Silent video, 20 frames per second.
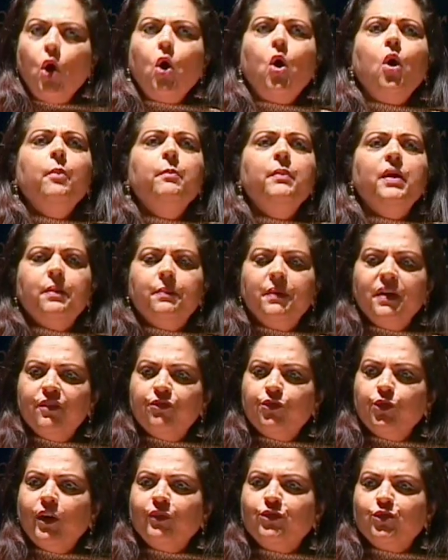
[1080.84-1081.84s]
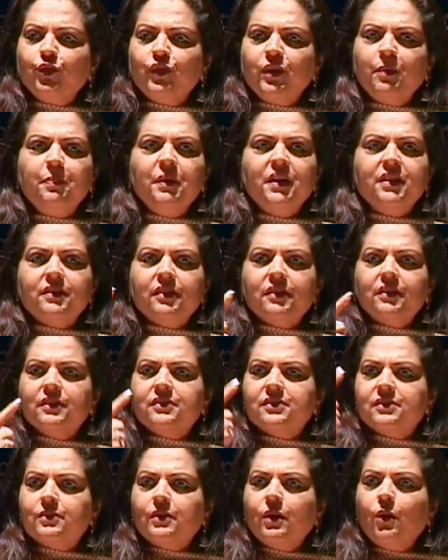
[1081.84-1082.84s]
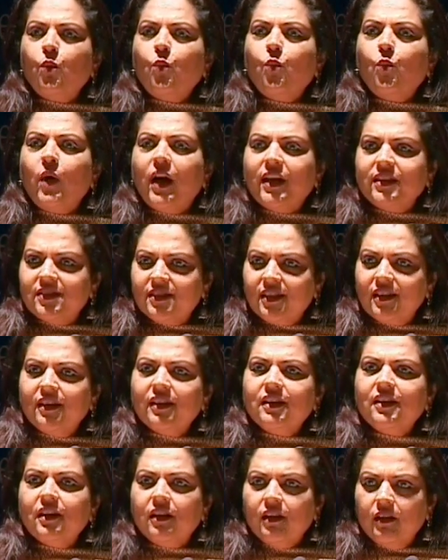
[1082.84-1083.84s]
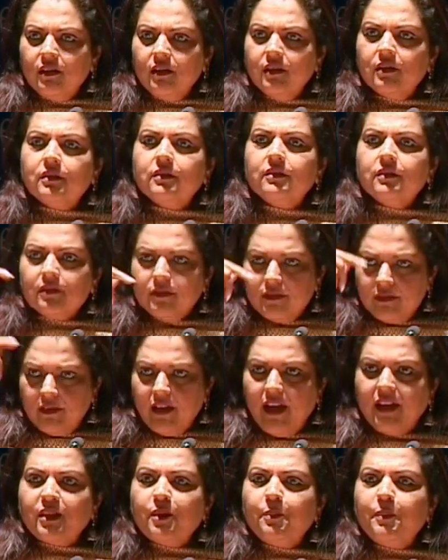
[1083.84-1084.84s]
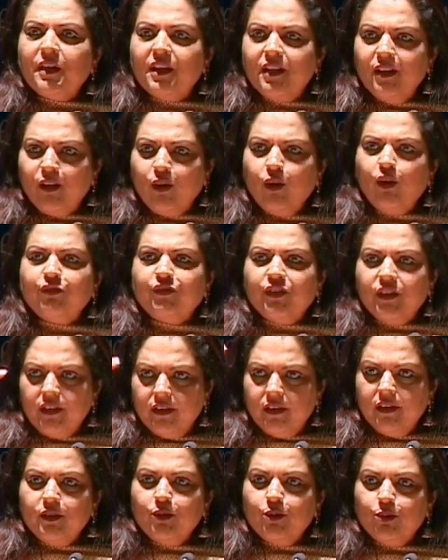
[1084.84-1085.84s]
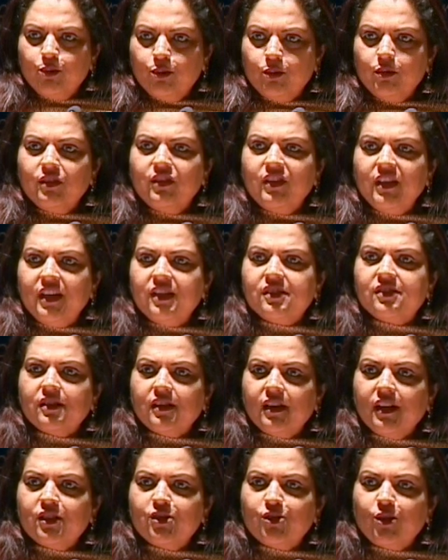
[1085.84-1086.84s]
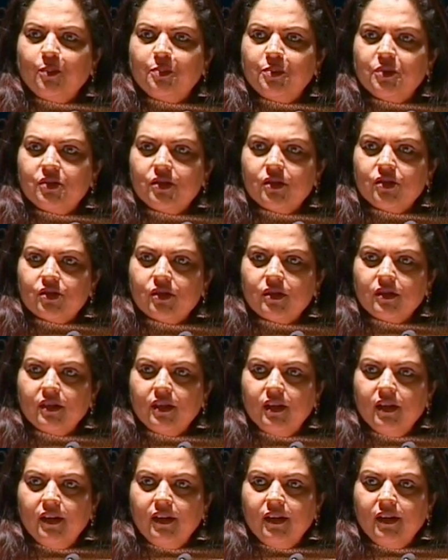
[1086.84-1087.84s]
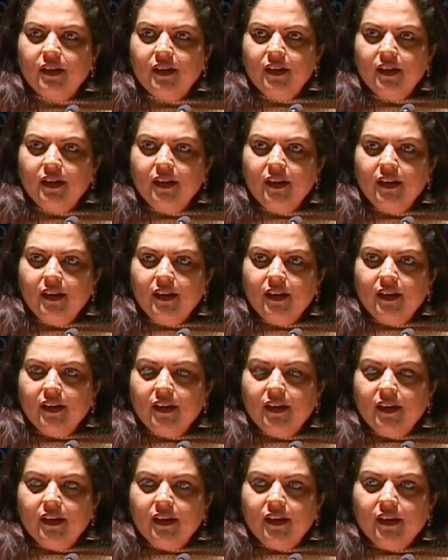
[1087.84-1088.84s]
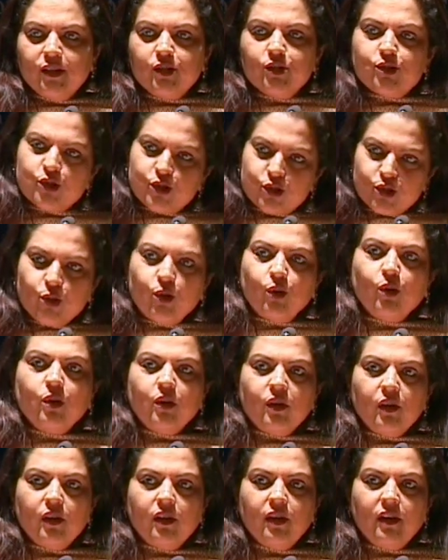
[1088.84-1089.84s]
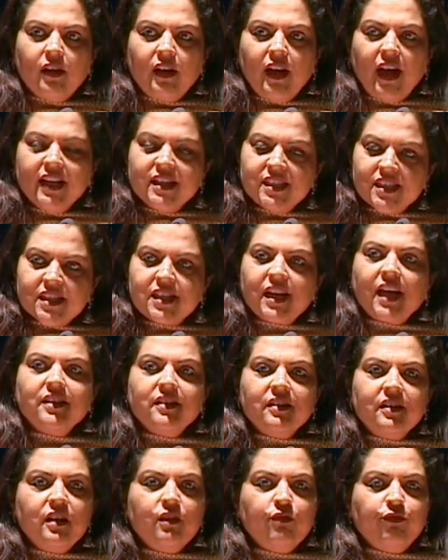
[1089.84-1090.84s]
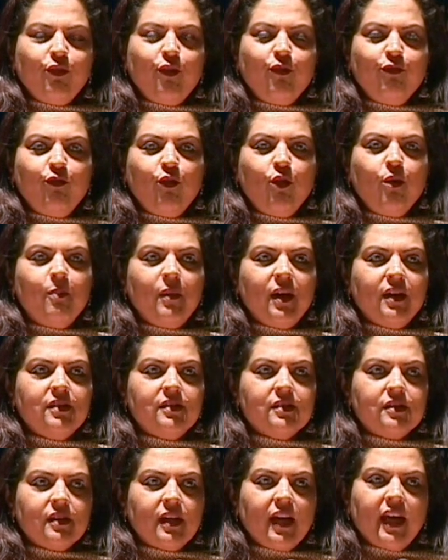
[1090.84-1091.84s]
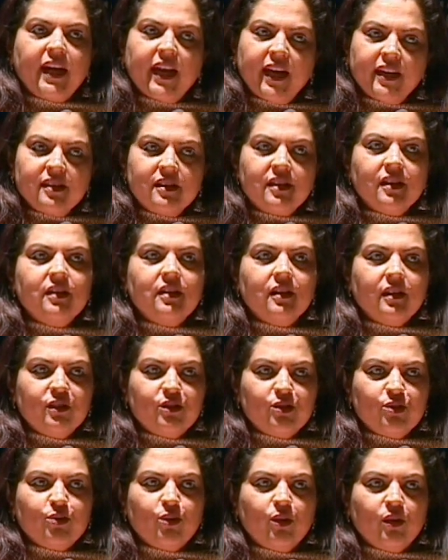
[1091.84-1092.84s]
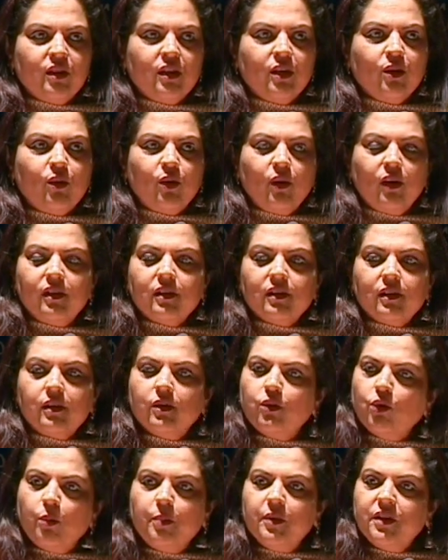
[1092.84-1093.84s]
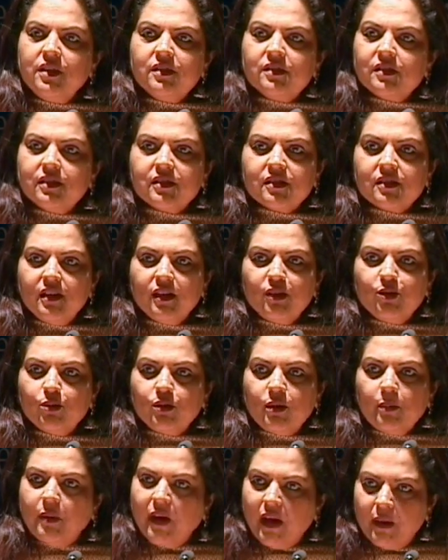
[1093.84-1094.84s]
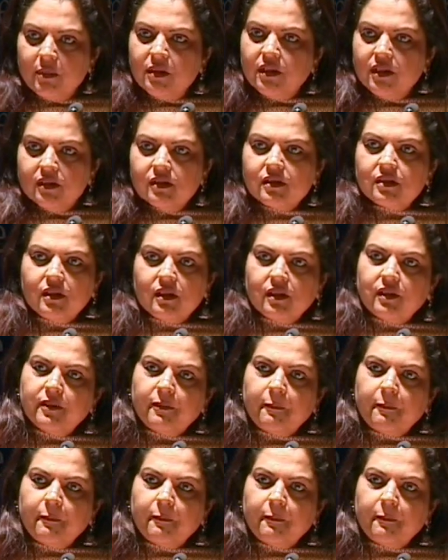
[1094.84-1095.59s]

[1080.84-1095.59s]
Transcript: Or maybe if you have to repeat it, it's once in a year. At the beginning of a year, you reiterate your position. So, I studied it for 4 months and I did a story called Nobody's Listening to the Prime Minister.